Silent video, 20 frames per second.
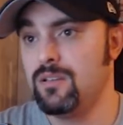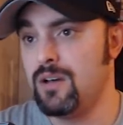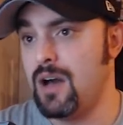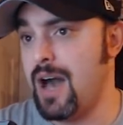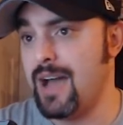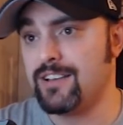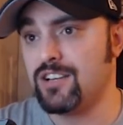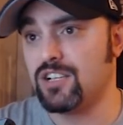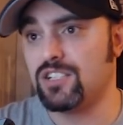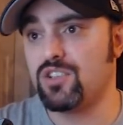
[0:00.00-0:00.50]

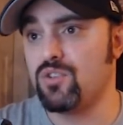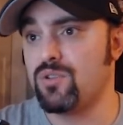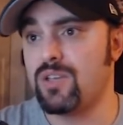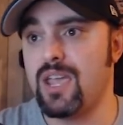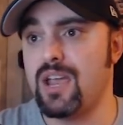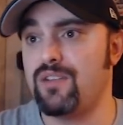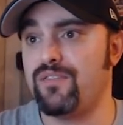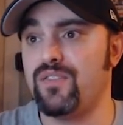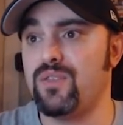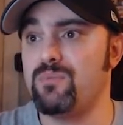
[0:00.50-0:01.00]
I just don't
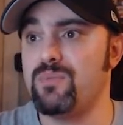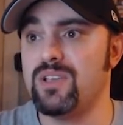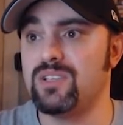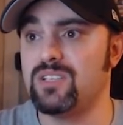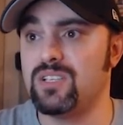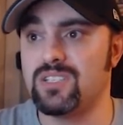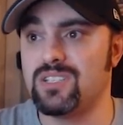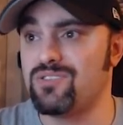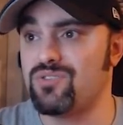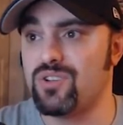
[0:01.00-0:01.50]
care for The Miz
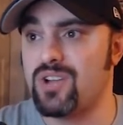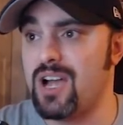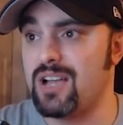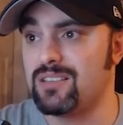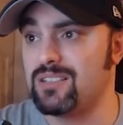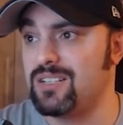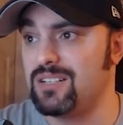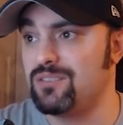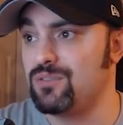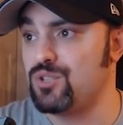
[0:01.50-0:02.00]
as
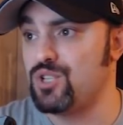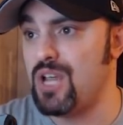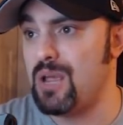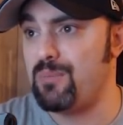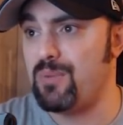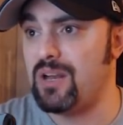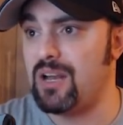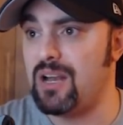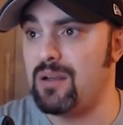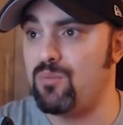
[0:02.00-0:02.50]
Intercontinental
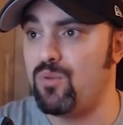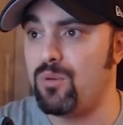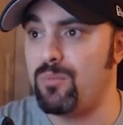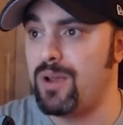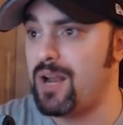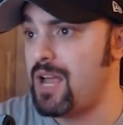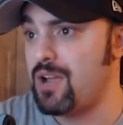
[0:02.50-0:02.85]
Champion anymore, man.